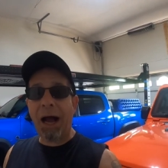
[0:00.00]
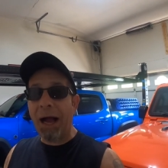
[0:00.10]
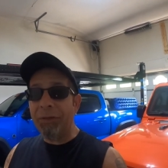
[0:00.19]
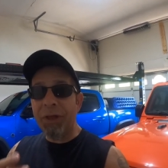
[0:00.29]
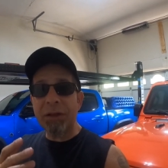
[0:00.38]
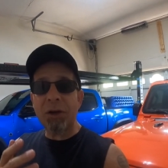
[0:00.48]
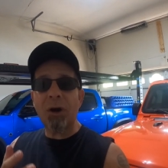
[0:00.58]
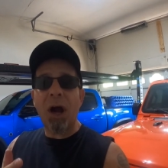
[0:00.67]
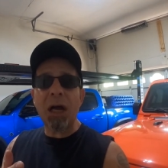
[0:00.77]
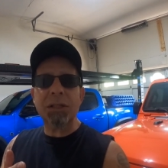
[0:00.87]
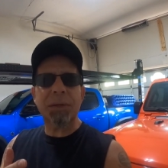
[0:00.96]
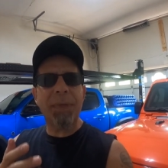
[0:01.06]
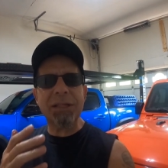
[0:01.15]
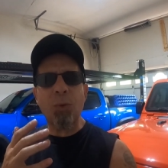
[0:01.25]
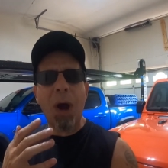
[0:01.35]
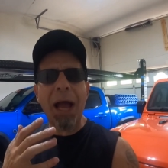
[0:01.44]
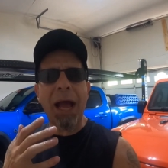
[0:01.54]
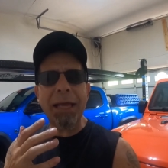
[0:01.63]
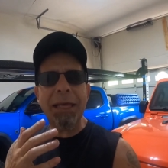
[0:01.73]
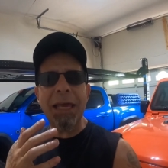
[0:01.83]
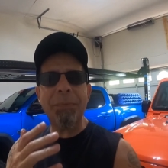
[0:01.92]
I think they're awesome. That's why
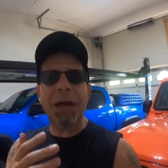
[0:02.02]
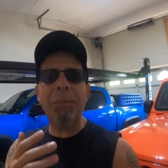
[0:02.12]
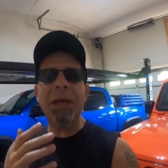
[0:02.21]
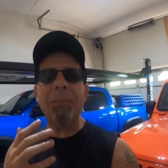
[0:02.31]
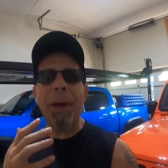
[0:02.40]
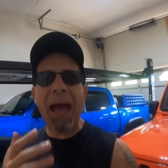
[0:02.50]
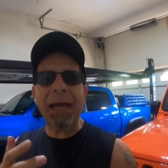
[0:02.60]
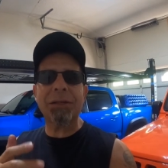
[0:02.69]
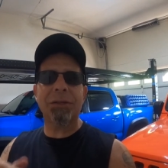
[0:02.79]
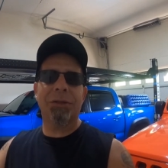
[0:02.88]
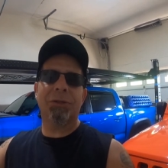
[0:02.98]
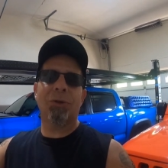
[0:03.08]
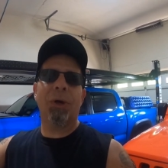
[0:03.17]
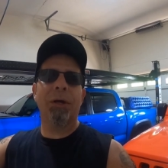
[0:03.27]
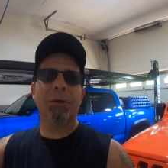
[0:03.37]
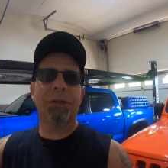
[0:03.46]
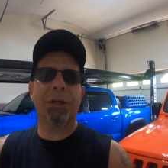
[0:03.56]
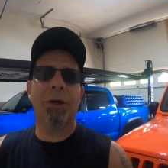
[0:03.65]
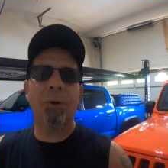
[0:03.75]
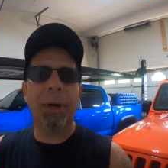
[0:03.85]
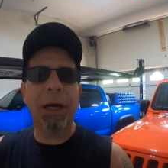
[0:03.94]
I keep coming back to the Toyota
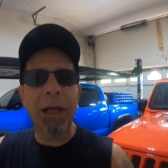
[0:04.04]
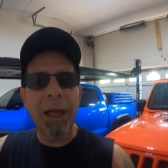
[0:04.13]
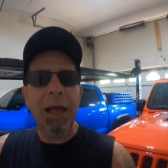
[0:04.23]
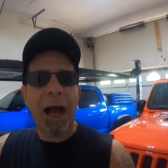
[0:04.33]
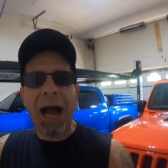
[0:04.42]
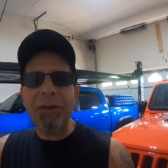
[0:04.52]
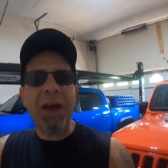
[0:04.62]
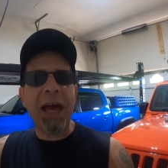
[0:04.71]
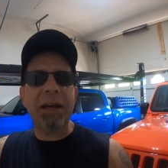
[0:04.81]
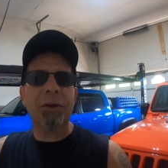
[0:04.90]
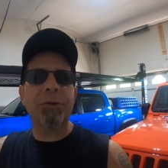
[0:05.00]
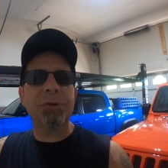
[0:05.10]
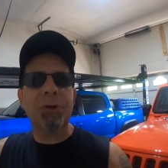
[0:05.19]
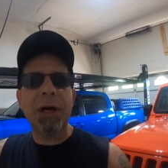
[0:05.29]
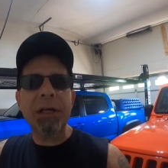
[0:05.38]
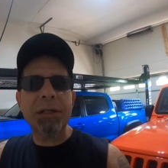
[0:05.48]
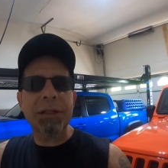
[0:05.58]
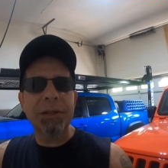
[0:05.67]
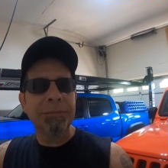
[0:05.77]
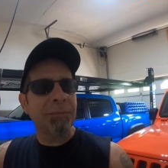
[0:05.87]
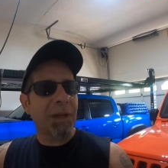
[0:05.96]
Tacoma. I've had other
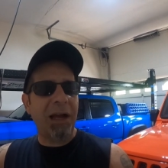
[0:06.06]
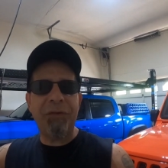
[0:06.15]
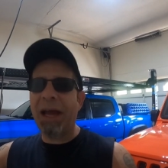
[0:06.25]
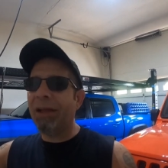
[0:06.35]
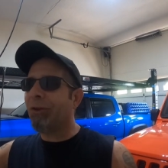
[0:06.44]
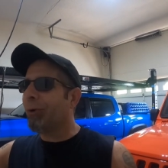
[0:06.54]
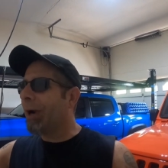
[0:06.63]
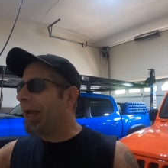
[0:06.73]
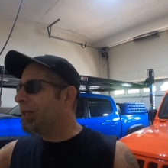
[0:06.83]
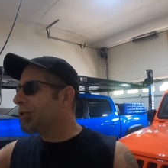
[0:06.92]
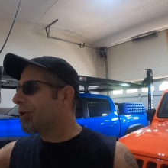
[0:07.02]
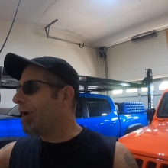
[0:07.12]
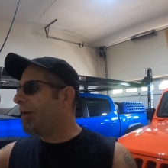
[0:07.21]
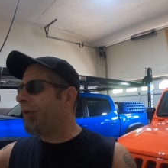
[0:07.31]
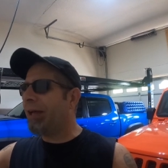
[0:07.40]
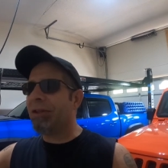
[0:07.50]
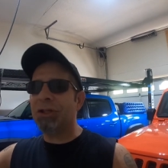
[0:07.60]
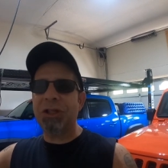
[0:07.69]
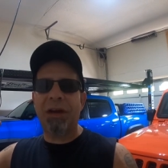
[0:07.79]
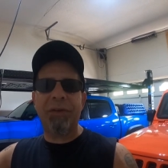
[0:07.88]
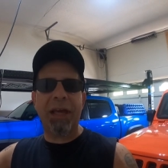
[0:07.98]
trucks. I've had the Ranger, I've had the
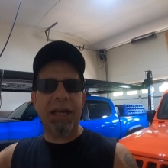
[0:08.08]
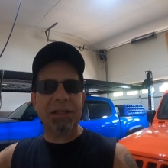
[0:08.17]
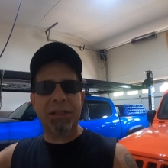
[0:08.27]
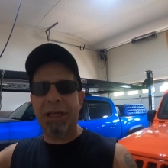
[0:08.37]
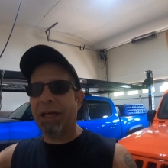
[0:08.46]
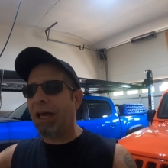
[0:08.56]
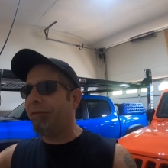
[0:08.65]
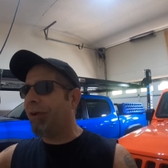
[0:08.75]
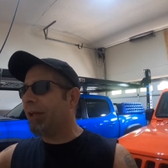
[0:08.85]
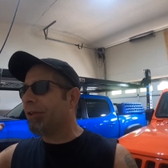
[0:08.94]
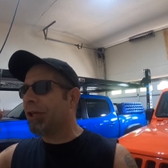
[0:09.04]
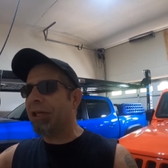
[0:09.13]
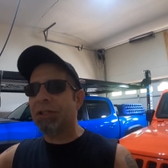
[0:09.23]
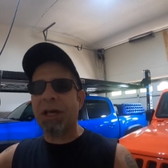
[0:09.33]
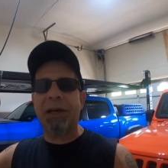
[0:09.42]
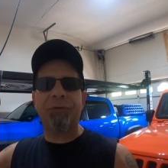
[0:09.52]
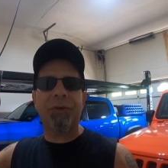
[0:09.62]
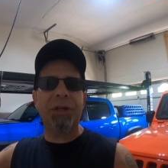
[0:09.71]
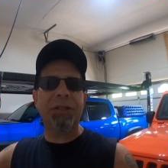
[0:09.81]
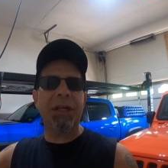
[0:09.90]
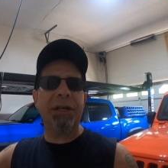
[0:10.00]
Chevy S ten, I've had the Nissan
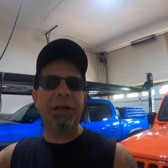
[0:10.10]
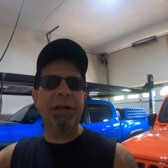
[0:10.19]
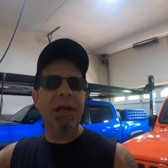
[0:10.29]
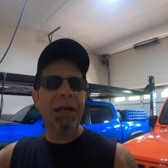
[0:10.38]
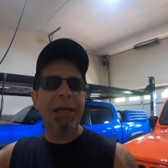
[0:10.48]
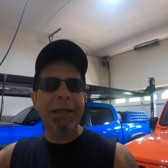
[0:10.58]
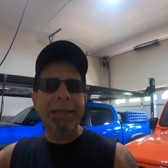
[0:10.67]
Frontier.